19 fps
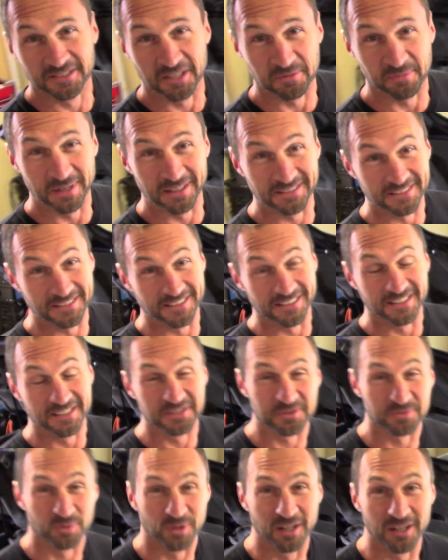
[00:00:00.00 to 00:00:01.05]
about the LS
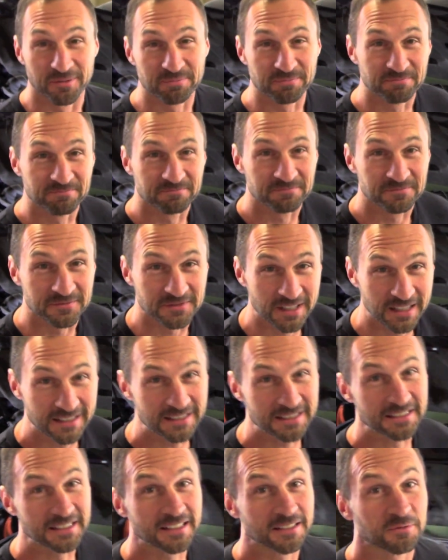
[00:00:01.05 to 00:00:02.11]
swap.
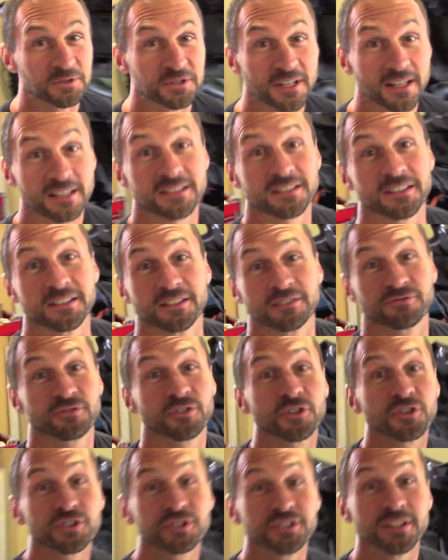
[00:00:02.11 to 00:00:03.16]
98 was actually the
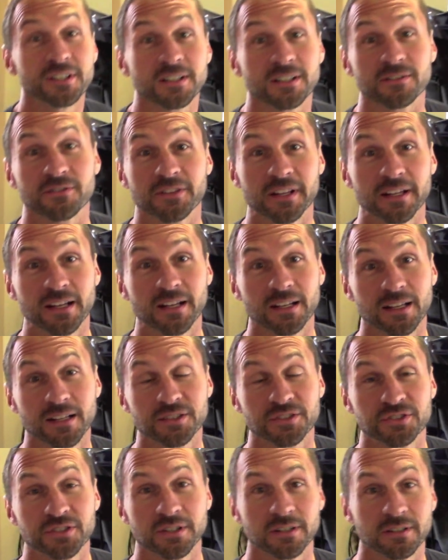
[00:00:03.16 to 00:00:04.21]
first year for the
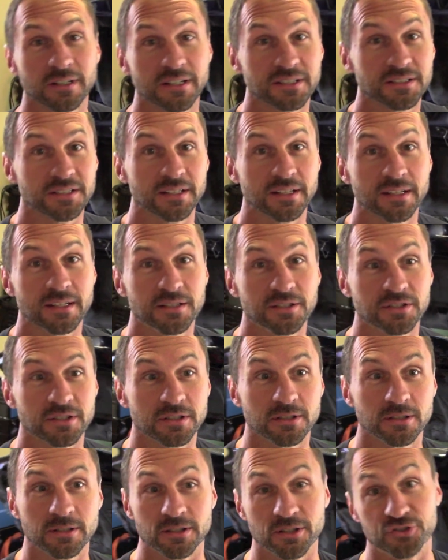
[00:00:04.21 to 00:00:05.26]
LS generation
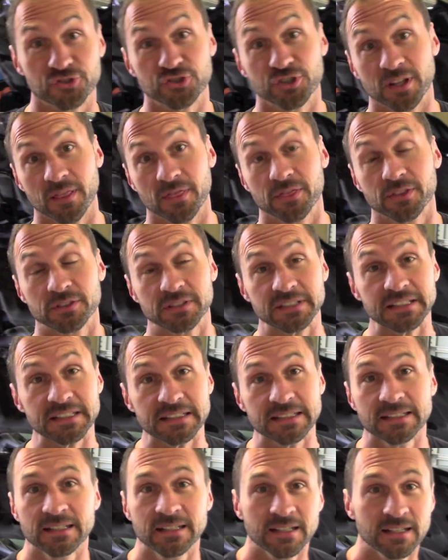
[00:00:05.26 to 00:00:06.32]
engine, the Gen
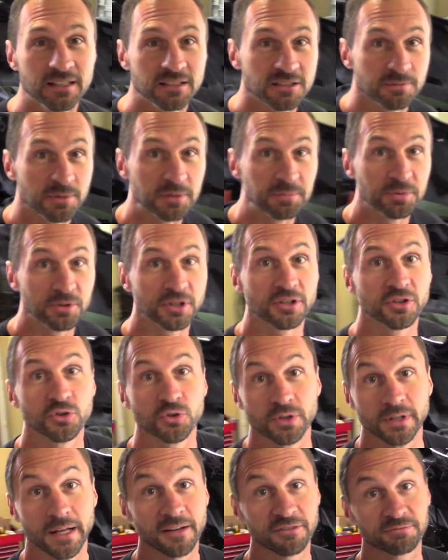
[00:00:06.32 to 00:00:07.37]
3, to be put into
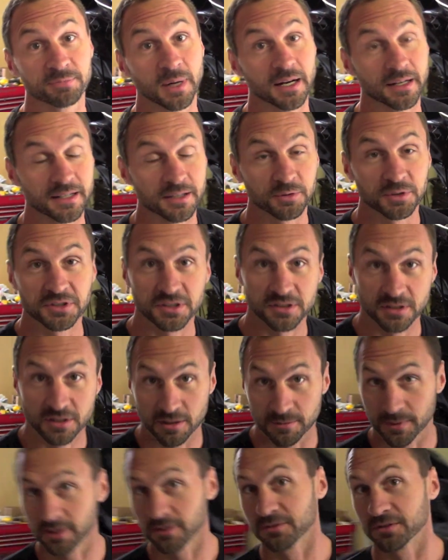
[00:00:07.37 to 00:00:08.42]
an F-body, which is
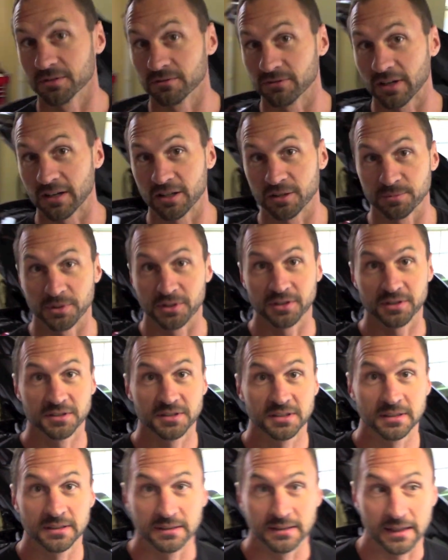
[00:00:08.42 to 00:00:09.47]
Camaros and
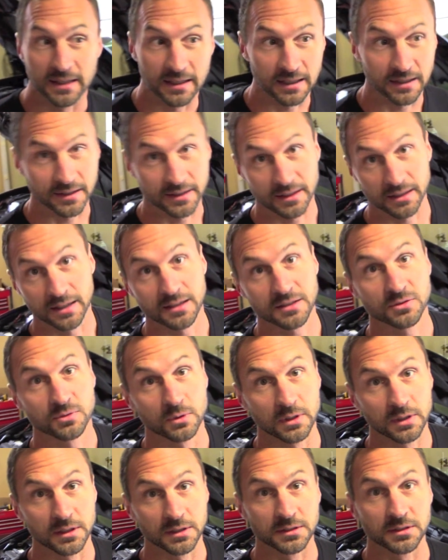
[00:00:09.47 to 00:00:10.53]
Firebirds. Now the
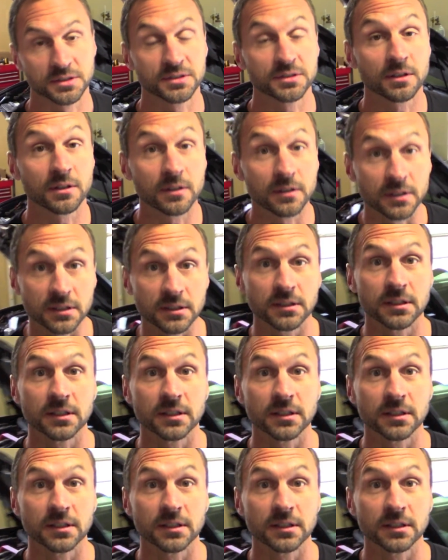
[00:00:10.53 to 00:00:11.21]
LS1 started,